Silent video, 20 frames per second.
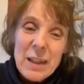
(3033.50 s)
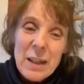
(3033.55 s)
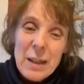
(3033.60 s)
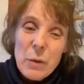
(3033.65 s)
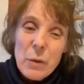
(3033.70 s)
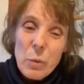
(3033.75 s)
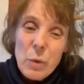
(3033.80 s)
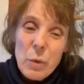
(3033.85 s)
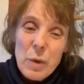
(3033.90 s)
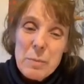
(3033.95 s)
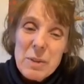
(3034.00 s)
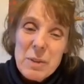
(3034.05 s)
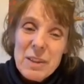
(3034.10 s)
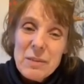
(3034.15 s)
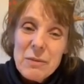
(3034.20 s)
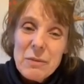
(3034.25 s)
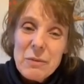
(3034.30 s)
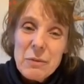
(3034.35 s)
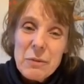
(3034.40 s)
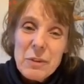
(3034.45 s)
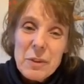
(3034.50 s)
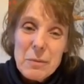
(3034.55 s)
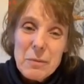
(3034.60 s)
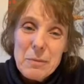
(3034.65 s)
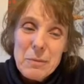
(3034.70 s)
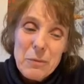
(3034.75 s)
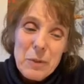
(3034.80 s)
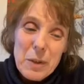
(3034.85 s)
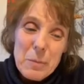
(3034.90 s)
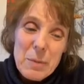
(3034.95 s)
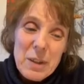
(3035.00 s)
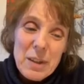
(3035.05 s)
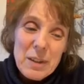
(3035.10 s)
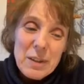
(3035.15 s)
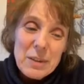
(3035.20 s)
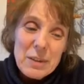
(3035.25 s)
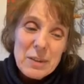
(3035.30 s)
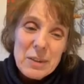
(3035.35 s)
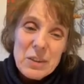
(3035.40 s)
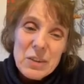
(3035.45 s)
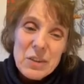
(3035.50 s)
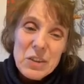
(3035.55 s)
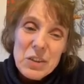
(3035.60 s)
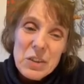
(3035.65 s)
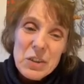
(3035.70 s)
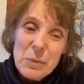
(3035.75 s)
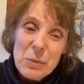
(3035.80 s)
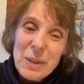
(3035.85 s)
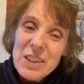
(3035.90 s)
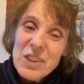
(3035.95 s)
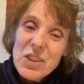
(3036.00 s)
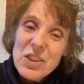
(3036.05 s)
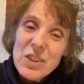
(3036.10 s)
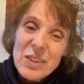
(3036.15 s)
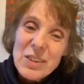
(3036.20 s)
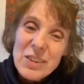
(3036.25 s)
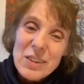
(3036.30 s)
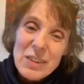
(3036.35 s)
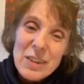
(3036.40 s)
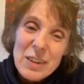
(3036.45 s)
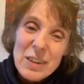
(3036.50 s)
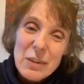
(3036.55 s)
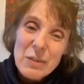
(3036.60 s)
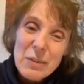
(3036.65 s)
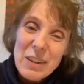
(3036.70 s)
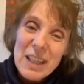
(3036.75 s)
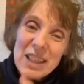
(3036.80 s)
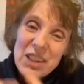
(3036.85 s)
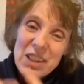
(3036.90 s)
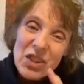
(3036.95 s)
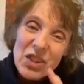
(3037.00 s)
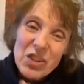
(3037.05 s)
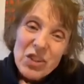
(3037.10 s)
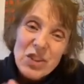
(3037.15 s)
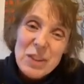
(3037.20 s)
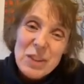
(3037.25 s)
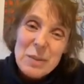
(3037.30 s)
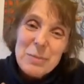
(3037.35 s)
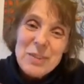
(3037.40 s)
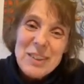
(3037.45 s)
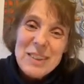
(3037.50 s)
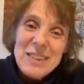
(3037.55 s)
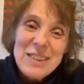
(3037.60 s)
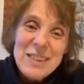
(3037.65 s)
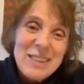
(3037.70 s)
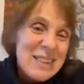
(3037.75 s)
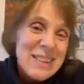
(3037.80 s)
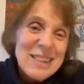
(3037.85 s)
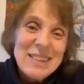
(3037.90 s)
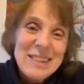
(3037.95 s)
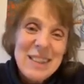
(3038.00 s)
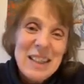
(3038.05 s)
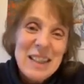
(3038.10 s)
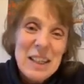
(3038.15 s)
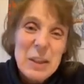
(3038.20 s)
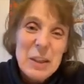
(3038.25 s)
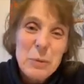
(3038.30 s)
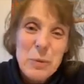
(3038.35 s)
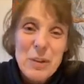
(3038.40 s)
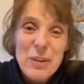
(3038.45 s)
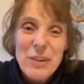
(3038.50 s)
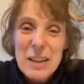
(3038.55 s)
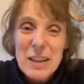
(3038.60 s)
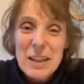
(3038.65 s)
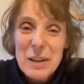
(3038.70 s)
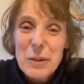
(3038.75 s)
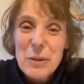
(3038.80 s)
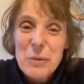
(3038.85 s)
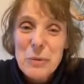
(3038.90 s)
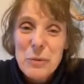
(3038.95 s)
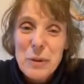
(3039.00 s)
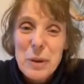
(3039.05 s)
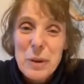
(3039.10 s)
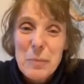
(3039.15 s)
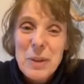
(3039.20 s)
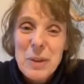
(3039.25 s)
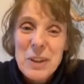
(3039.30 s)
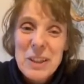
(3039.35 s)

women and female situations and relationships. That's kind of where I go from.